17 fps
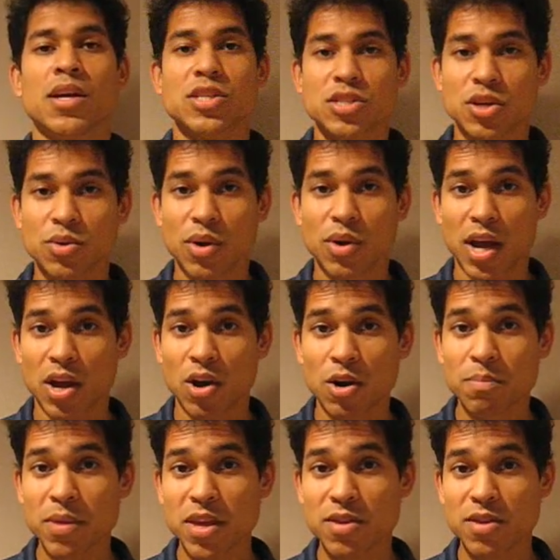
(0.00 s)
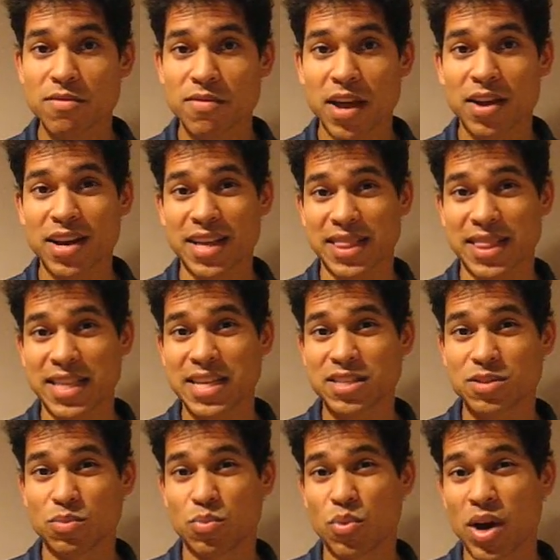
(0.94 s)
So I hope that you found at
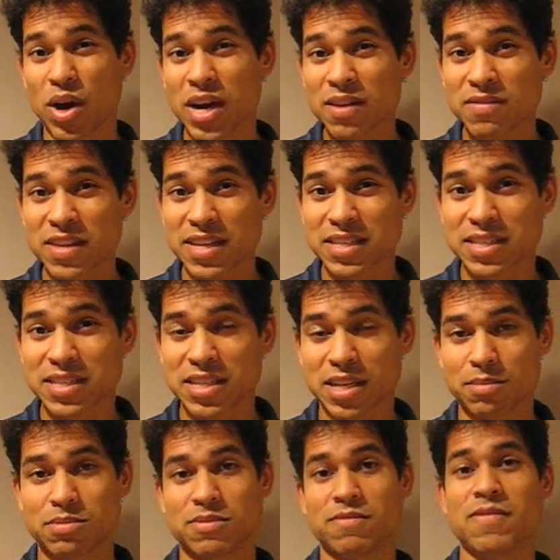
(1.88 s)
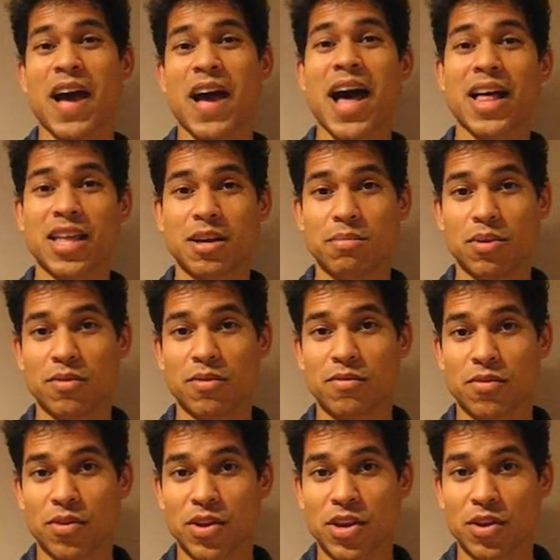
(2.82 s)
least one of these tips valuable
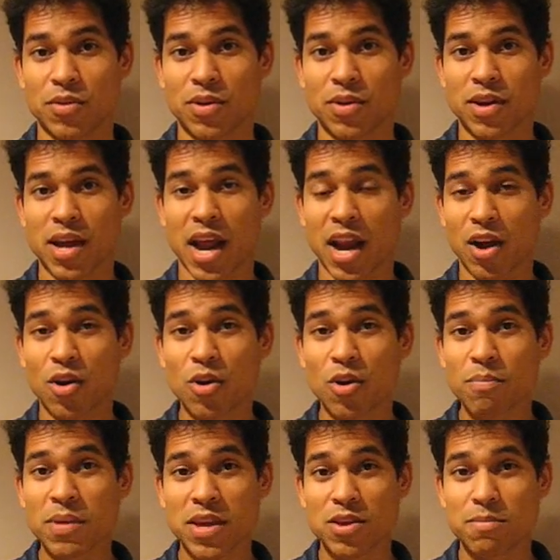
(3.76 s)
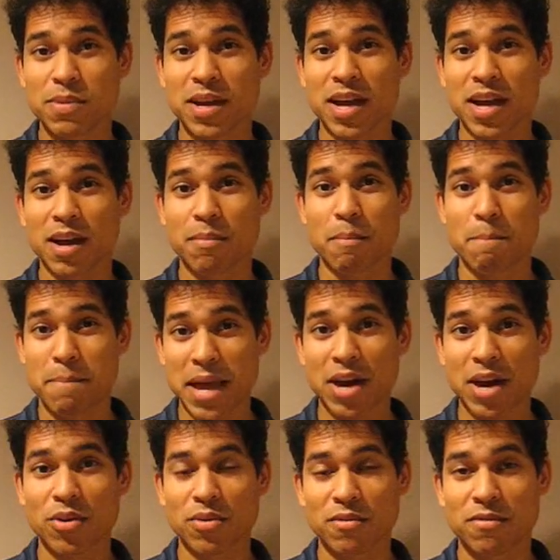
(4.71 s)
for you, and I hope that you become
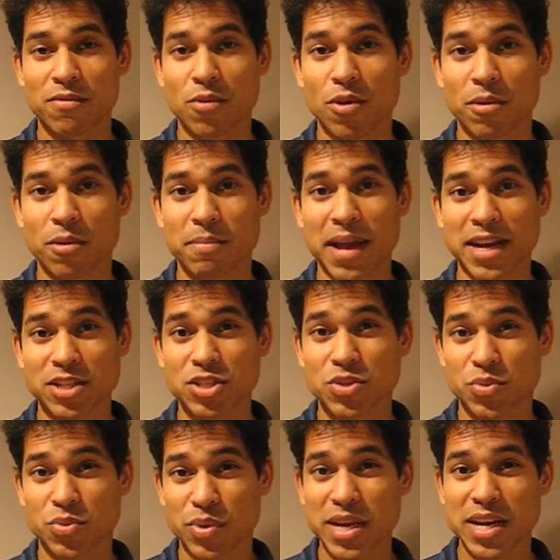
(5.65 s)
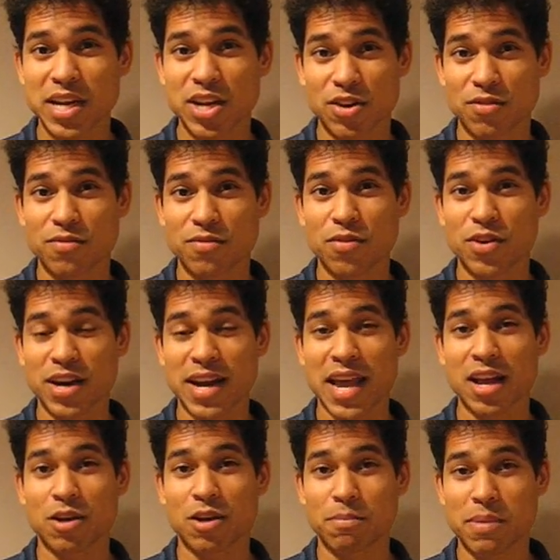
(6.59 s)
better informed at treating your foot and
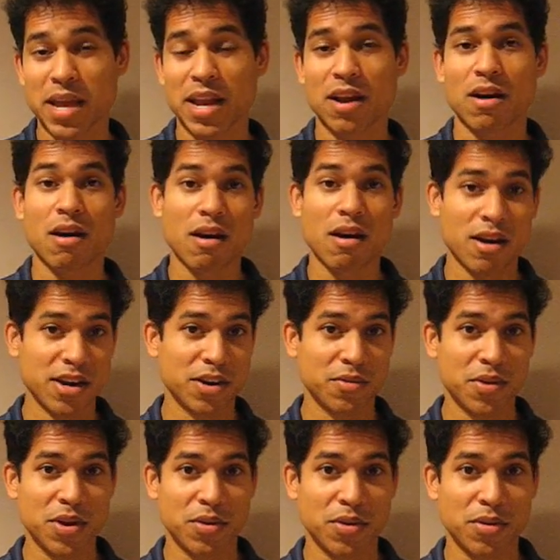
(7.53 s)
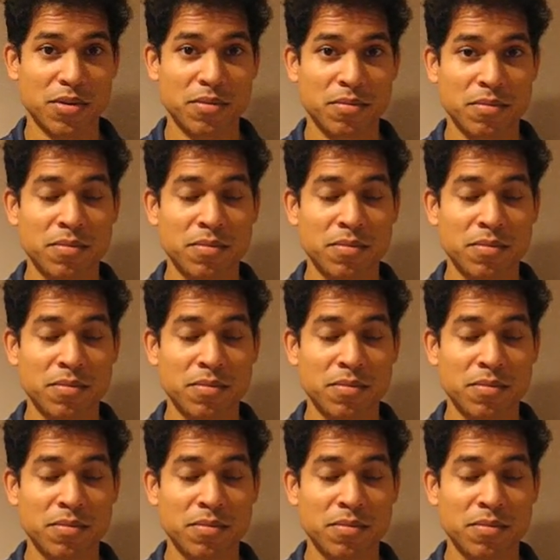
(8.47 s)
ankle pain on your own.